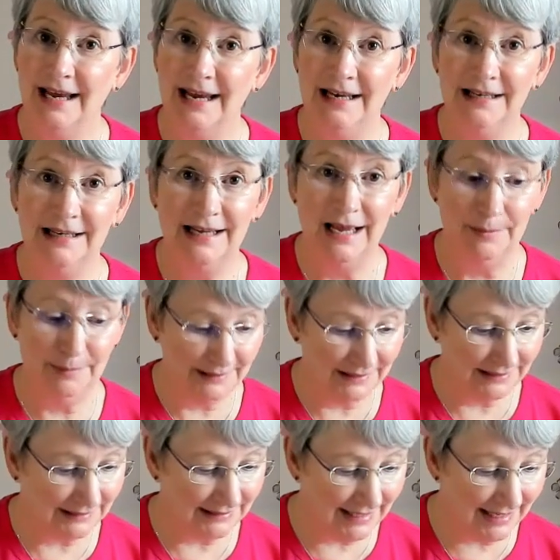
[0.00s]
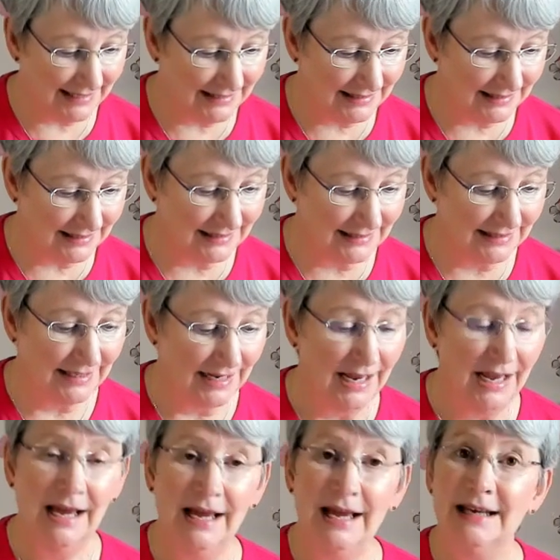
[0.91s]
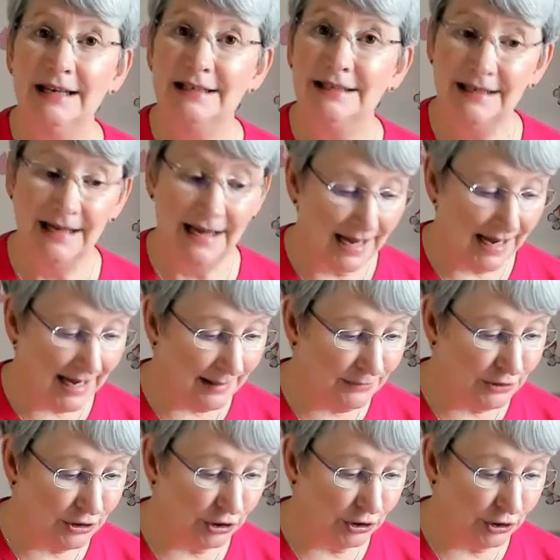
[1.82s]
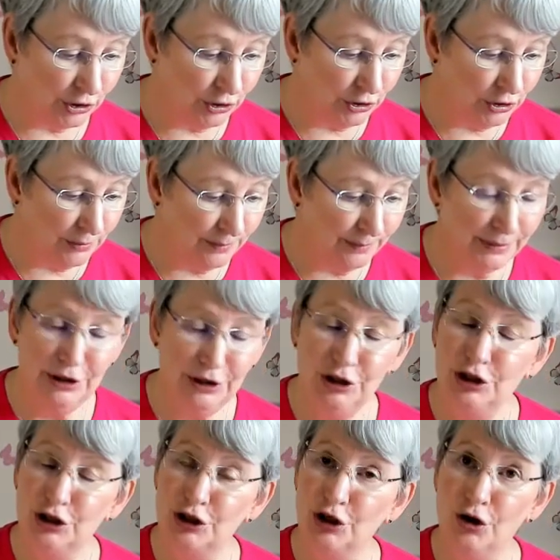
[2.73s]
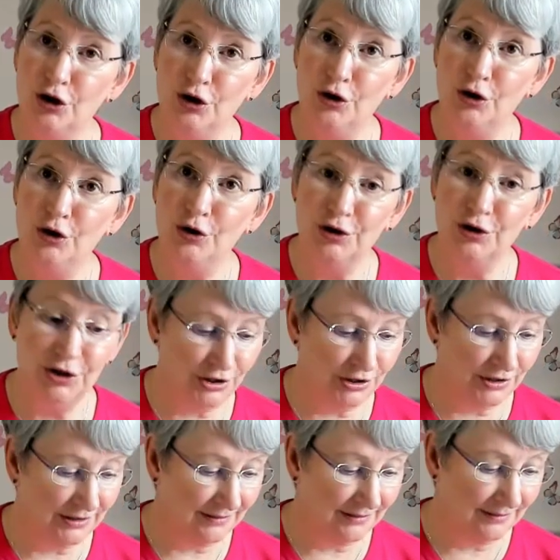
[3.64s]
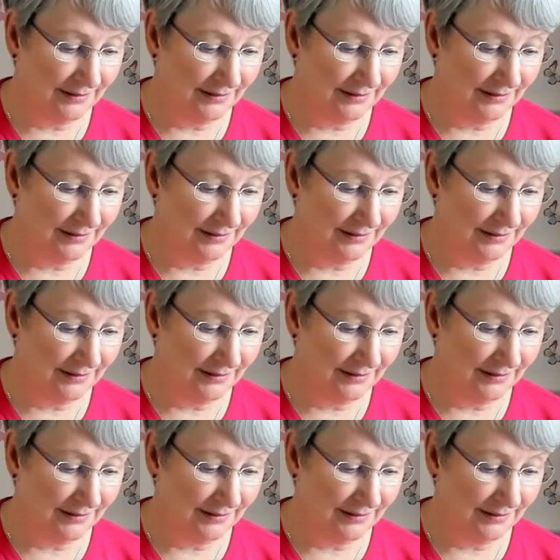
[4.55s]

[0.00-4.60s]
in capital letters. Time to open doors